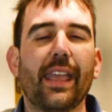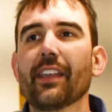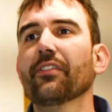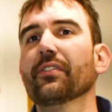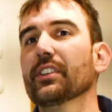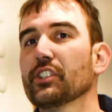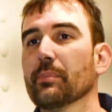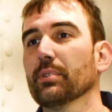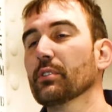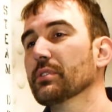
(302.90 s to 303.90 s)
If the
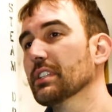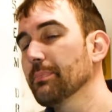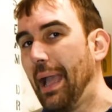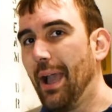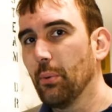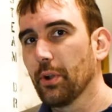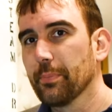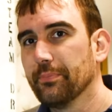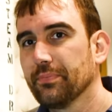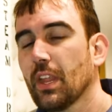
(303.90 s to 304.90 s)
ship loses
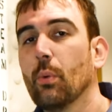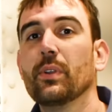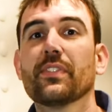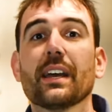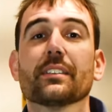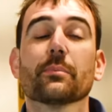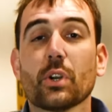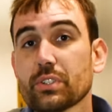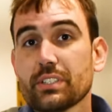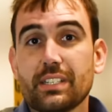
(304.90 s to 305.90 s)
power, we've got an
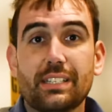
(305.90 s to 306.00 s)
emergency